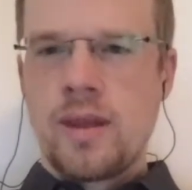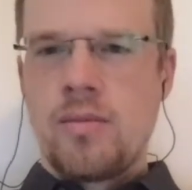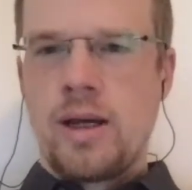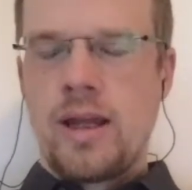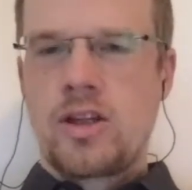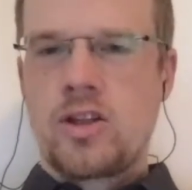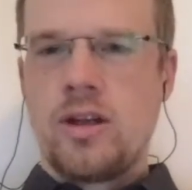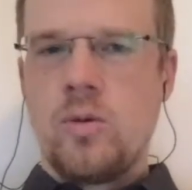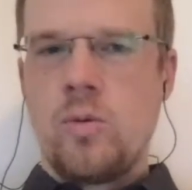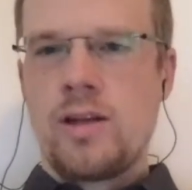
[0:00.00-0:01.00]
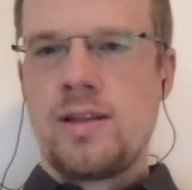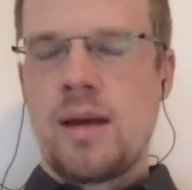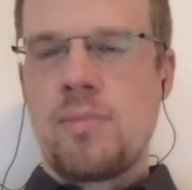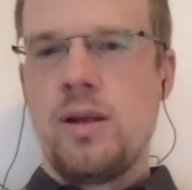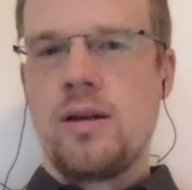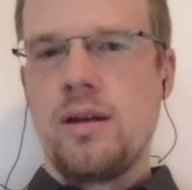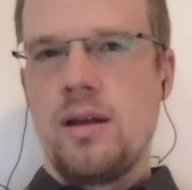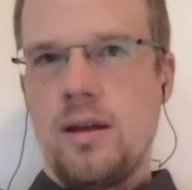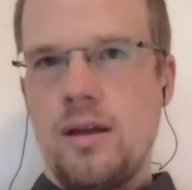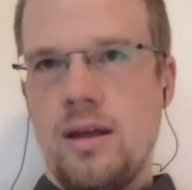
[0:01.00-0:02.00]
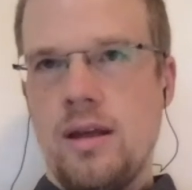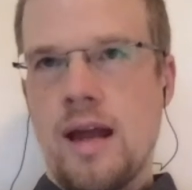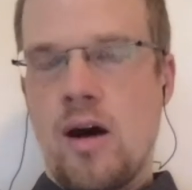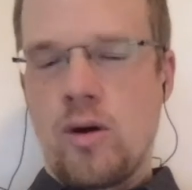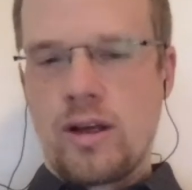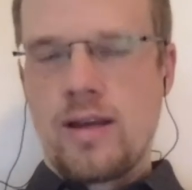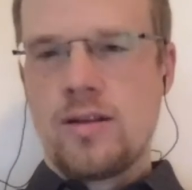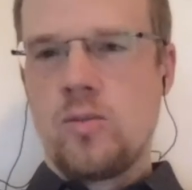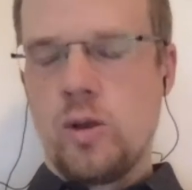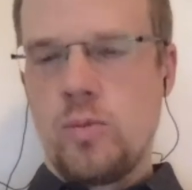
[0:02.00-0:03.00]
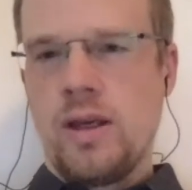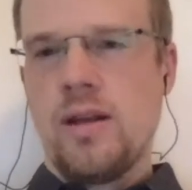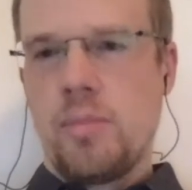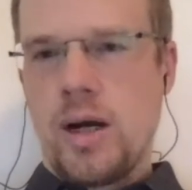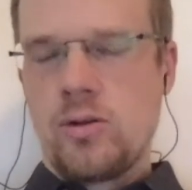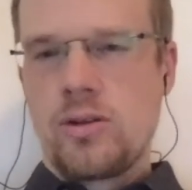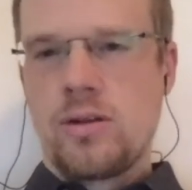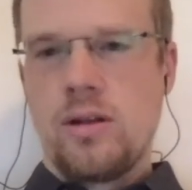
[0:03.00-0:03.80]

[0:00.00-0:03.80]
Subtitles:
but actually what is happening in our case, it would be in the mouse.